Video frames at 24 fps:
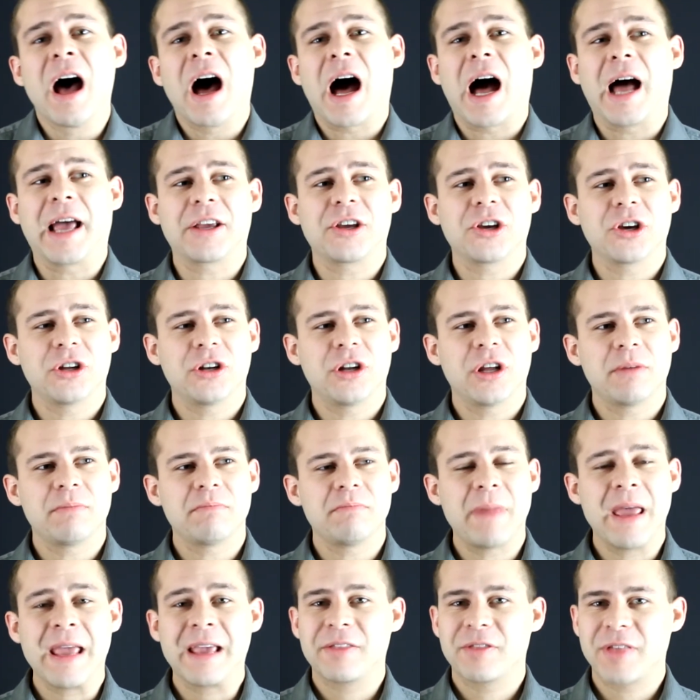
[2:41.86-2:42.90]
I could
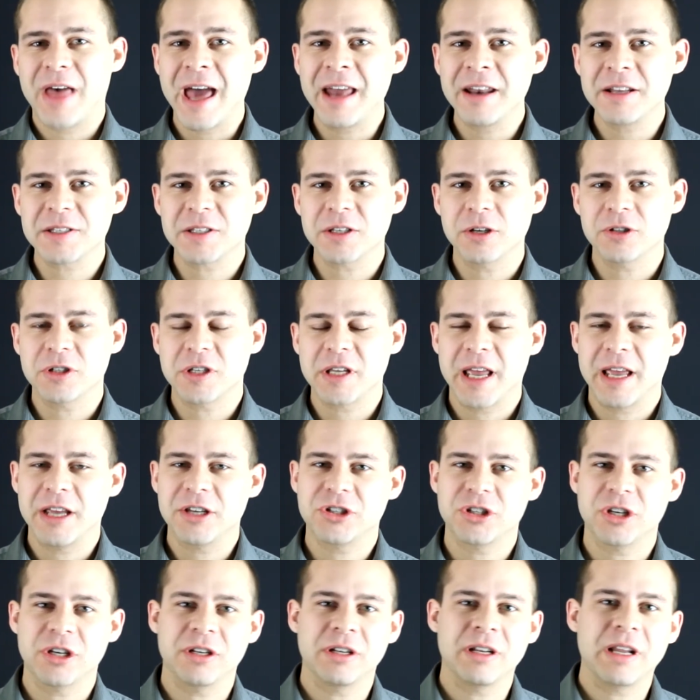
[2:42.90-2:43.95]
make that
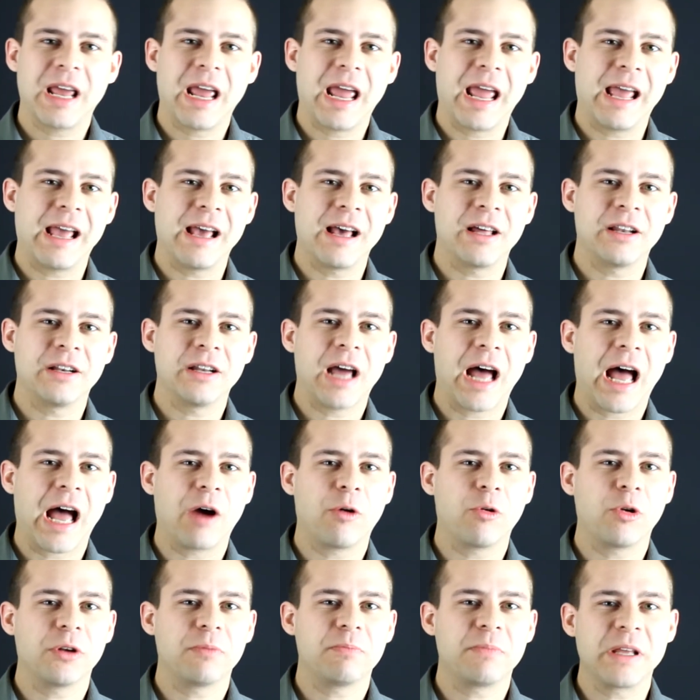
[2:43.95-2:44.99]
association and I
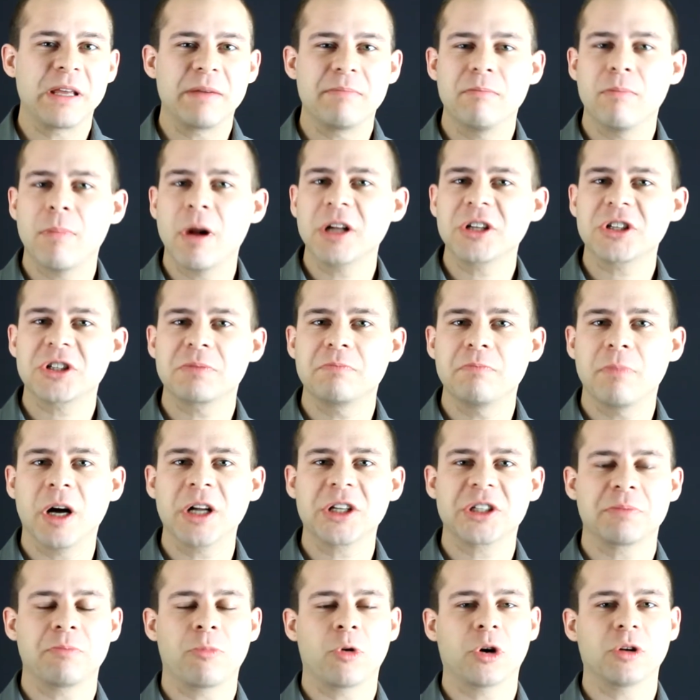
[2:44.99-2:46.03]
would be much,
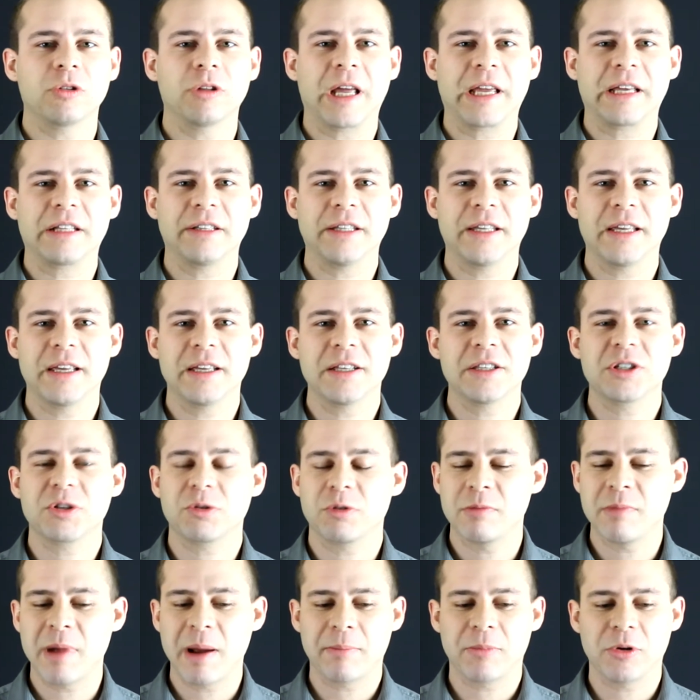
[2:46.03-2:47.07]
much more likely to
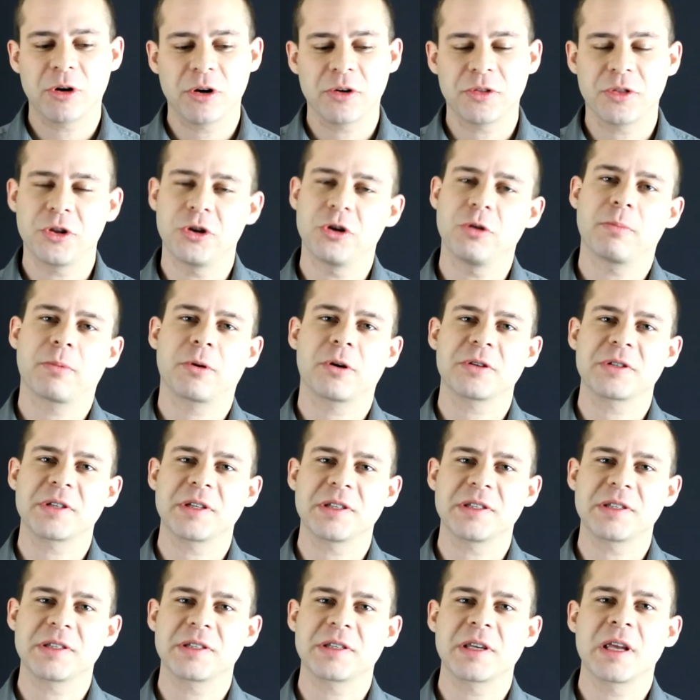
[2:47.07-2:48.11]
remember the new
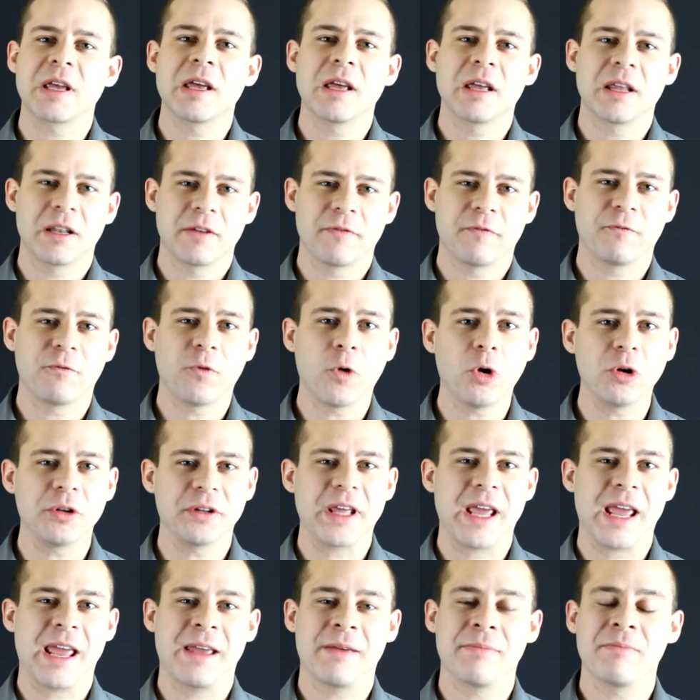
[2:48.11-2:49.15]
person's full
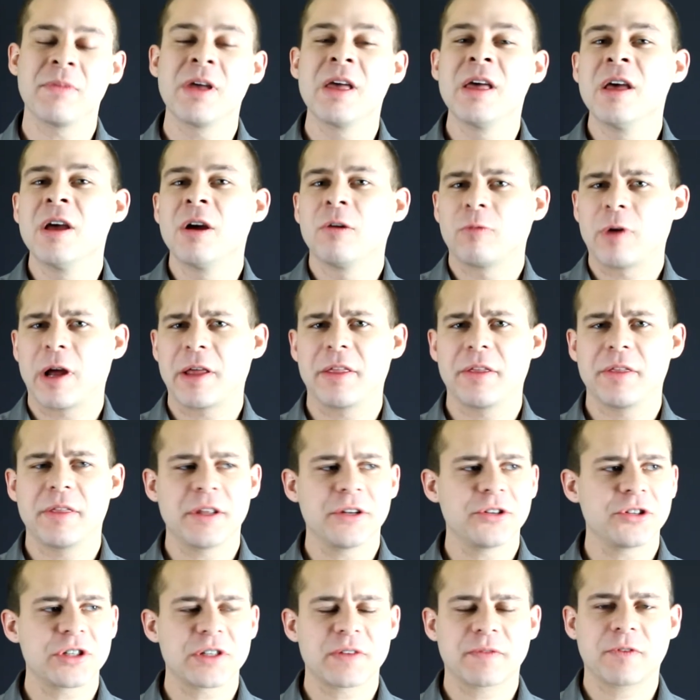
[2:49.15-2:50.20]
name rather
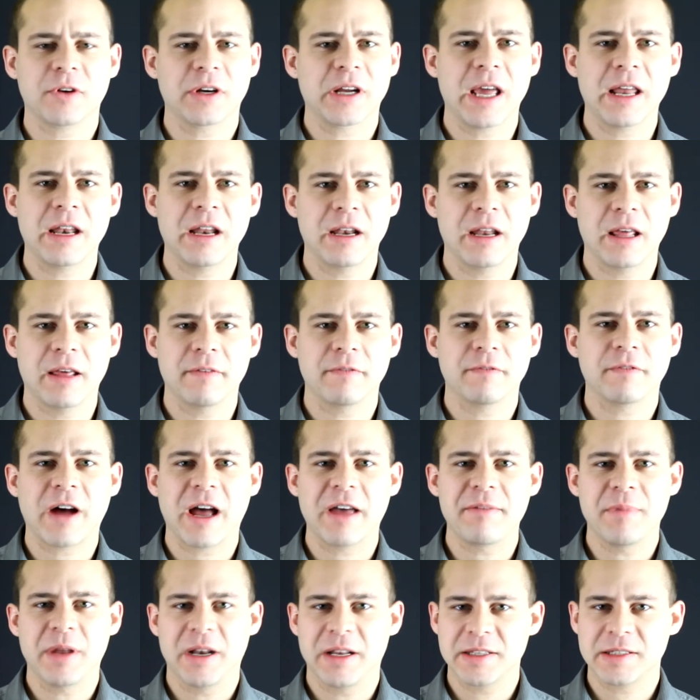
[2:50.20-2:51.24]
than just forgetting it
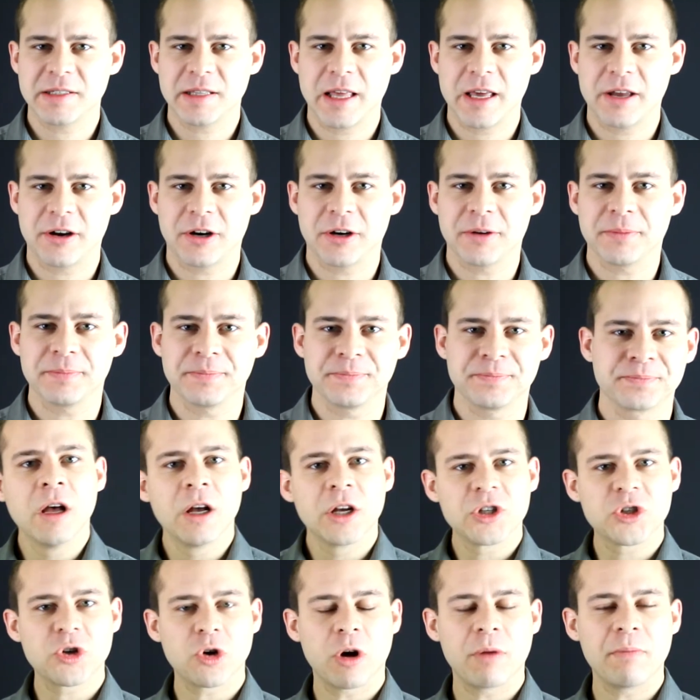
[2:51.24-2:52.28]
five minutes later.
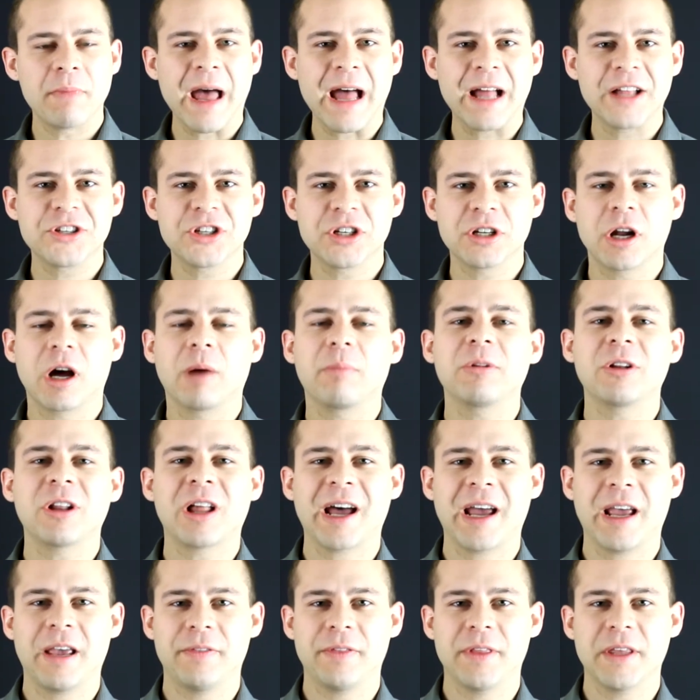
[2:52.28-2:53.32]
So imagine
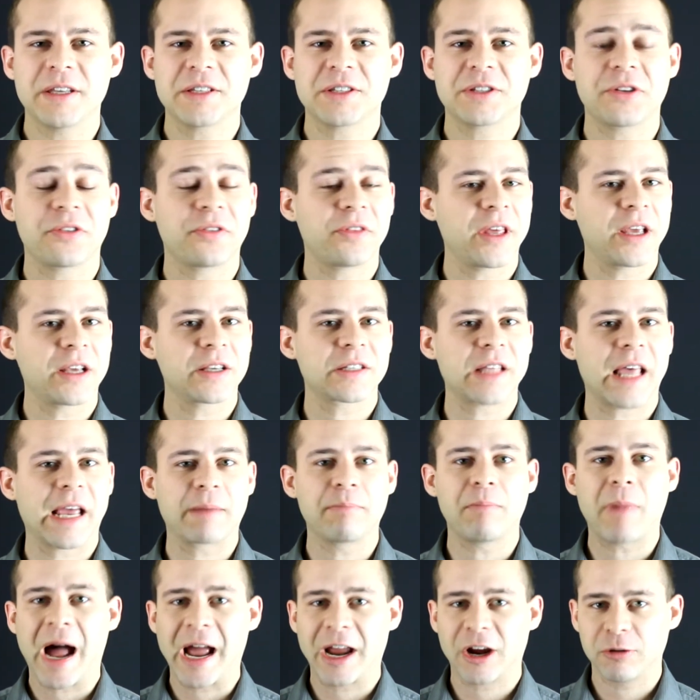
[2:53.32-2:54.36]
applying this to things like
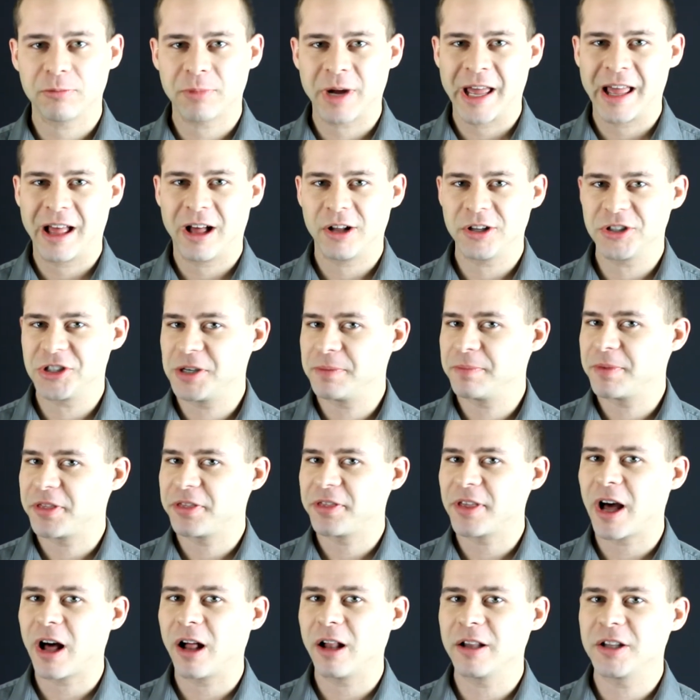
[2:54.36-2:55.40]
microbiology,
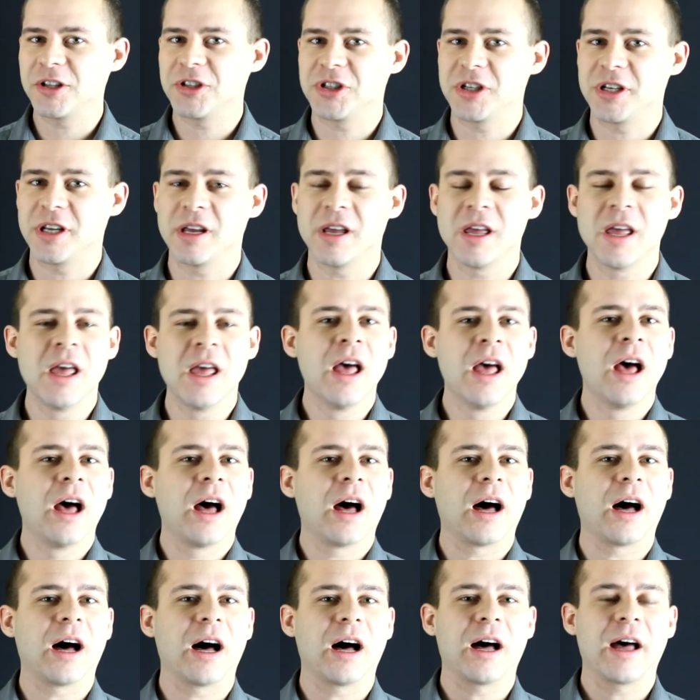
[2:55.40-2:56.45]
pathology,
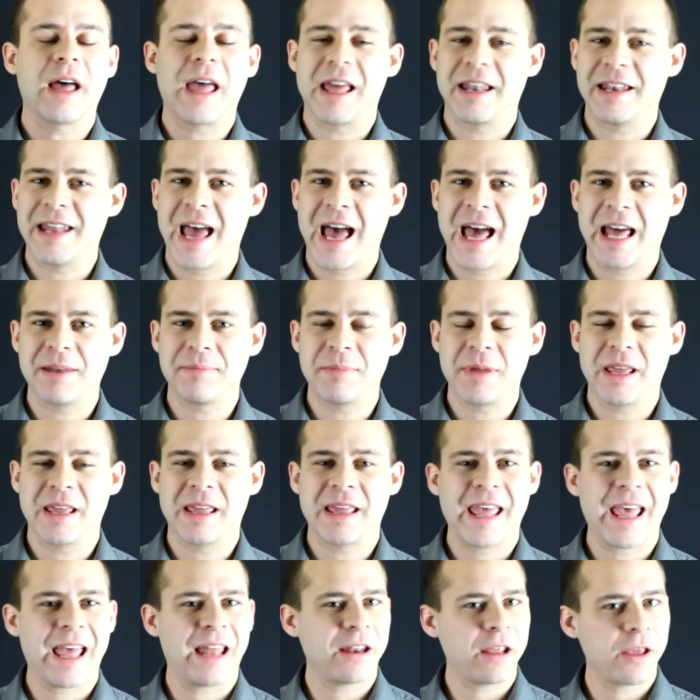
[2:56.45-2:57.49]
uh, anatomy,
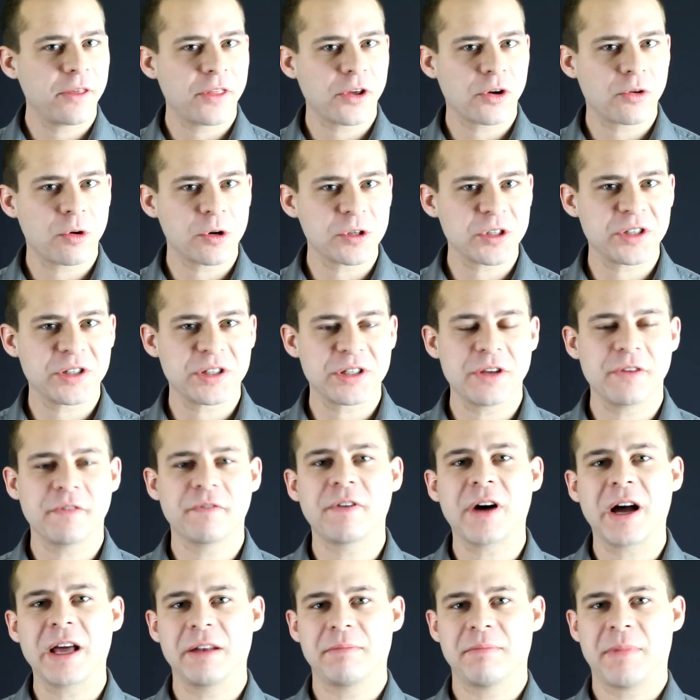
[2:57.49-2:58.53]
any of the courses that you
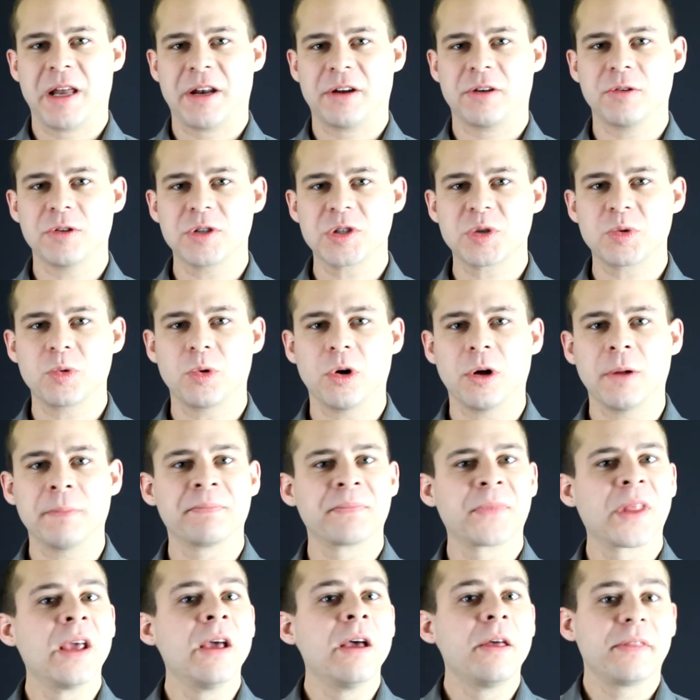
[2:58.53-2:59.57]
find in medical school.
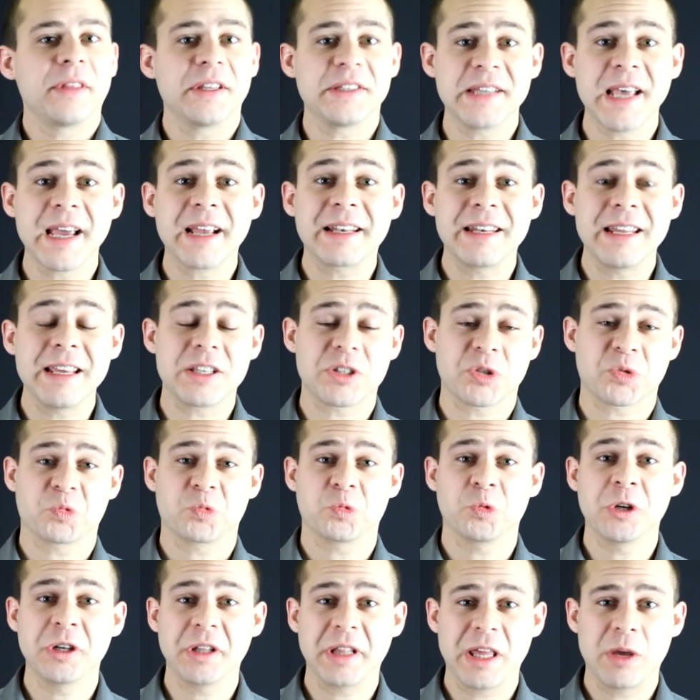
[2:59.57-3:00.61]
The techniques
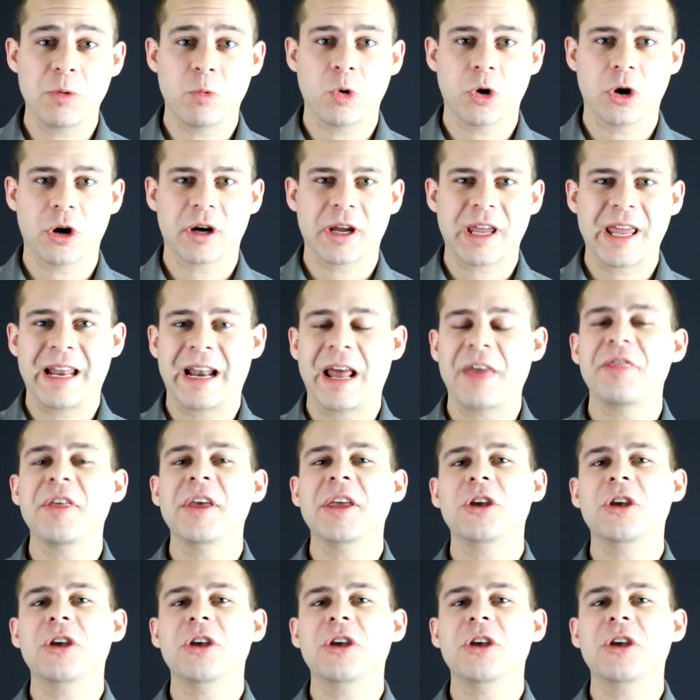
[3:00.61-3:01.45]
really work, and I think